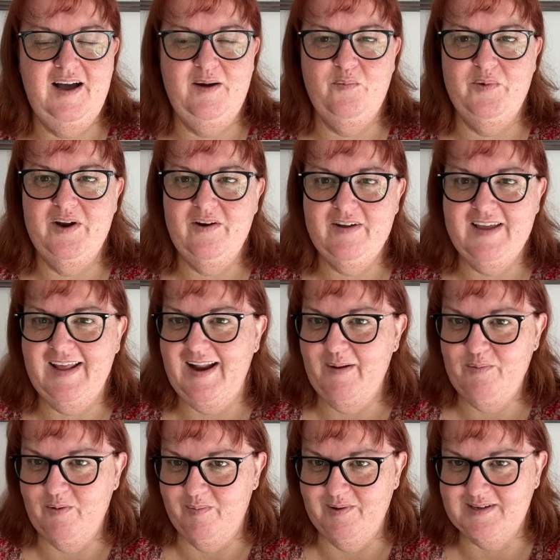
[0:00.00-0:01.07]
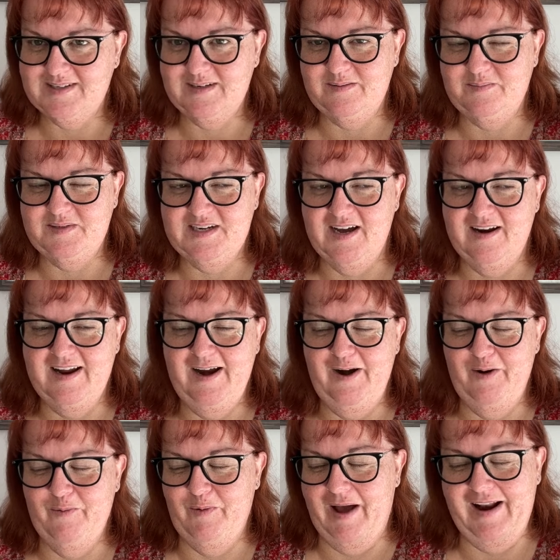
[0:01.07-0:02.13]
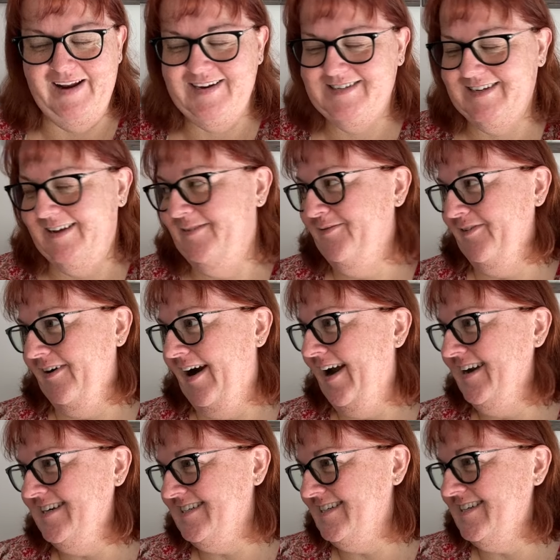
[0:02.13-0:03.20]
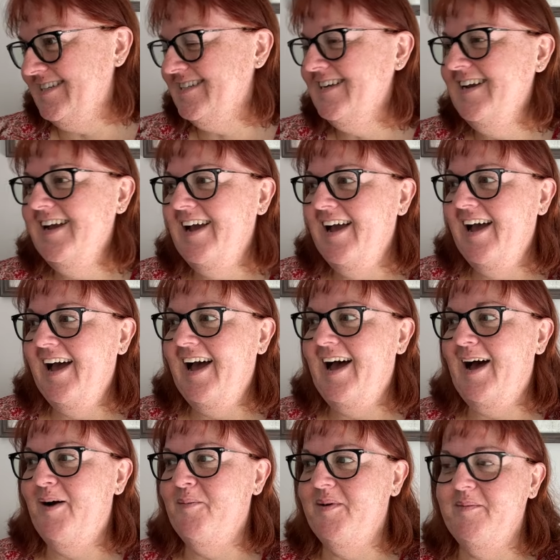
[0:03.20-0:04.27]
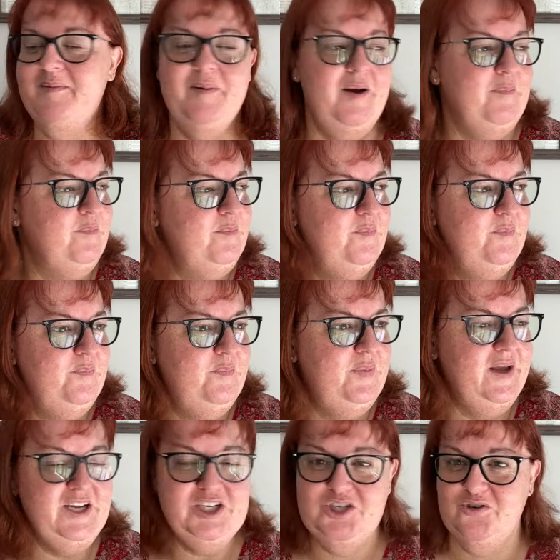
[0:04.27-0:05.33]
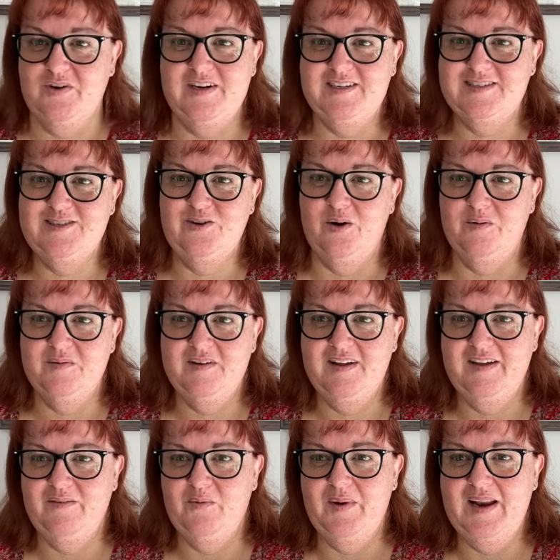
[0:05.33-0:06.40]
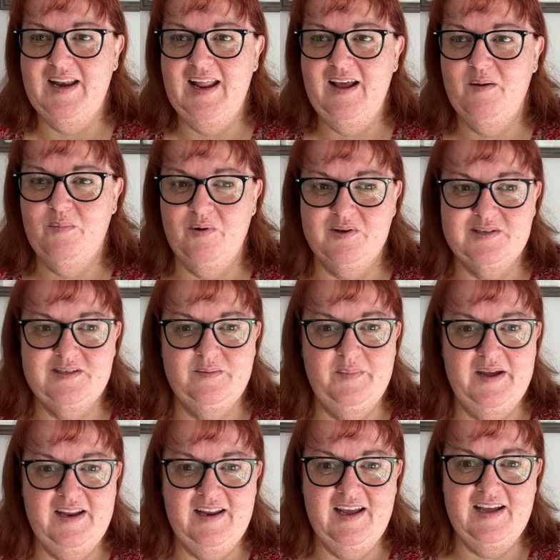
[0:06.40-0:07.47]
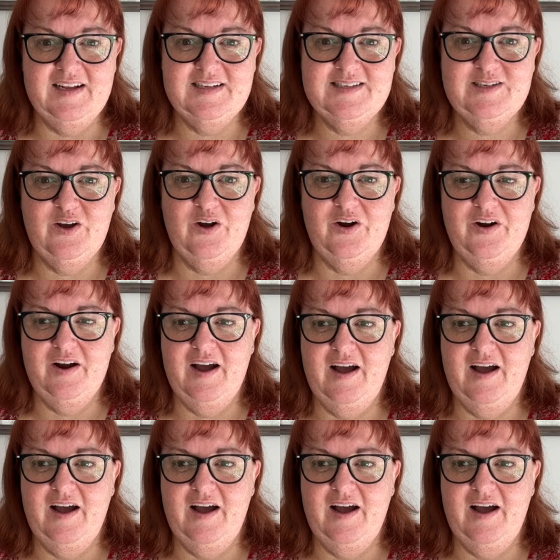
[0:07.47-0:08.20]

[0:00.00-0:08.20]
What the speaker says: we don't get apple blossom down here in Wellington for ages. And my peach tree is not anywhere near blossoming yet. So,